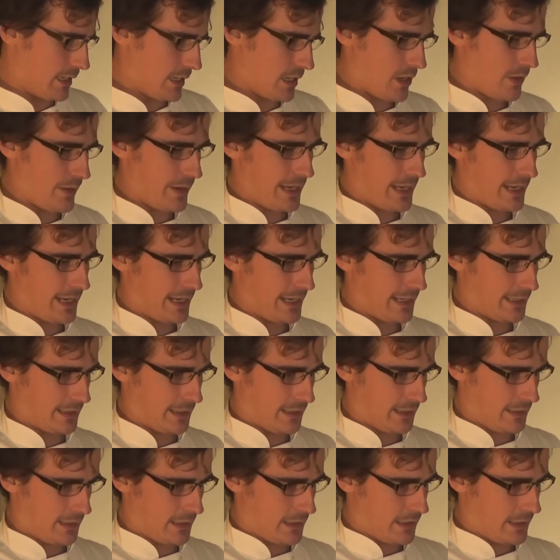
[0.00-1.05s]
Oh yeah, it
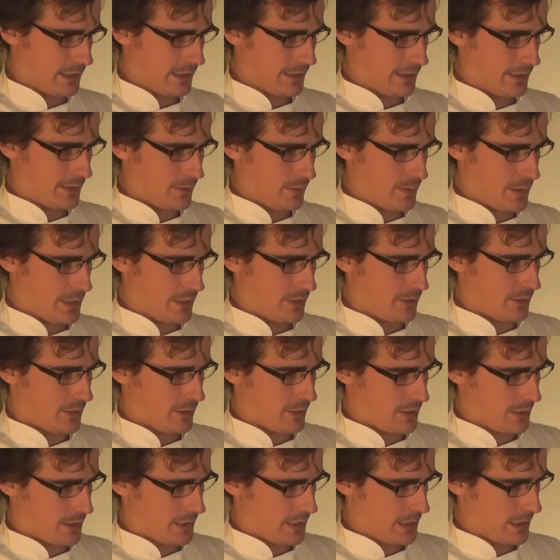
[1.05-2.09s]
has an on
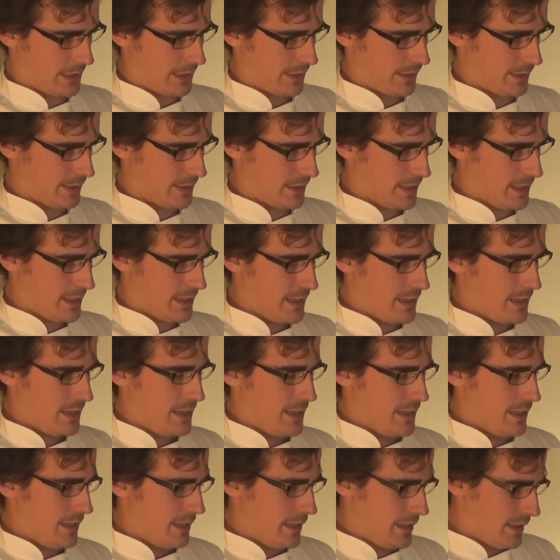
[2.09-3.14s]
switch.
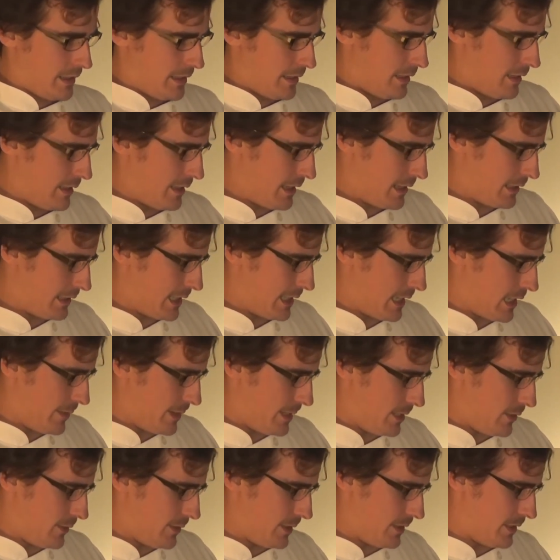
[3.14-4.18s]
That's how
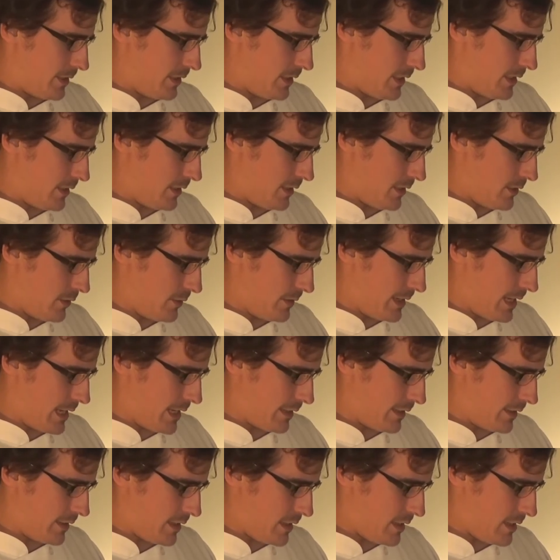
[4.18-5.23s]
we do it in the
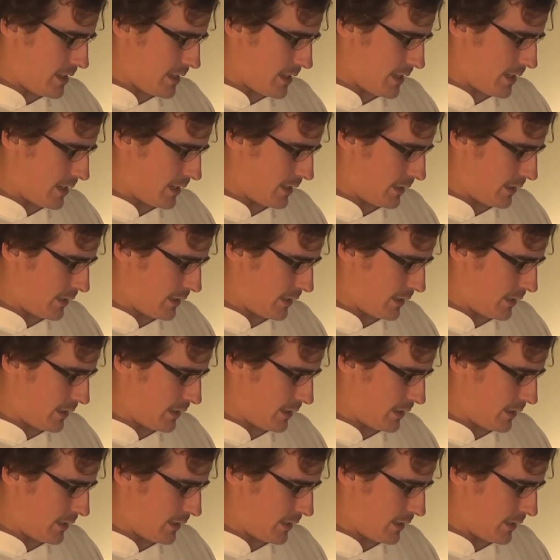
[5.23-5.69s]
OKC.